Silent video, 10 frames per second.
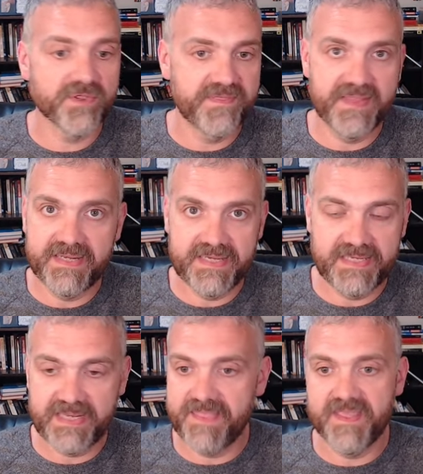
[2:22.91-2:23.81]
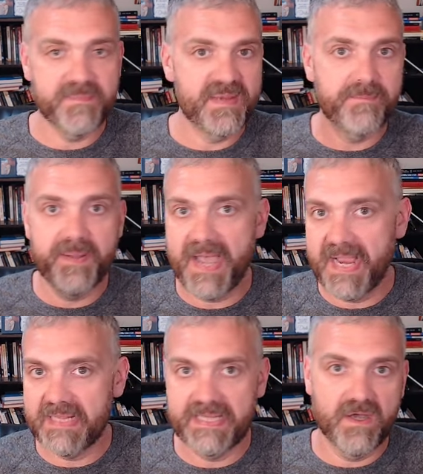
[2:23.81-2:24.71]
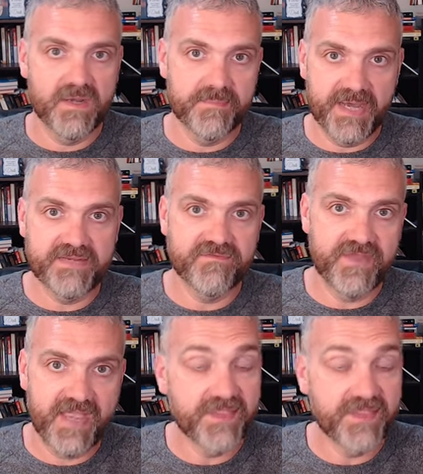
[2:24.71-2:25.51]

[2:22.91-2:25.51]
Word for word: than they need and they'd be piling on body fat.